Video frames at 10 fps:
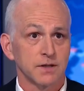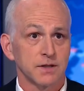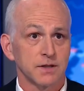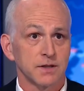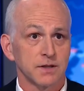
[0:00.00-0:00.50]

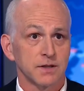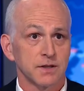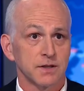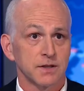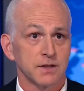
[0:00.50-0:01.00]
the
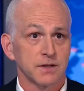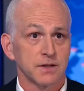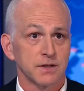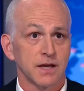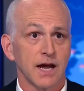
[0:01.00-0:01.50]
elderly, and the
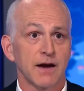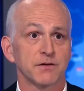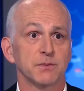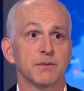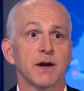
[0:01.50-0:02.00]
choices that
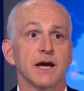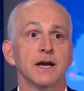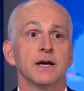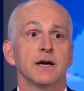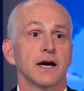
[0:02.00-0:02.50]
have to be made.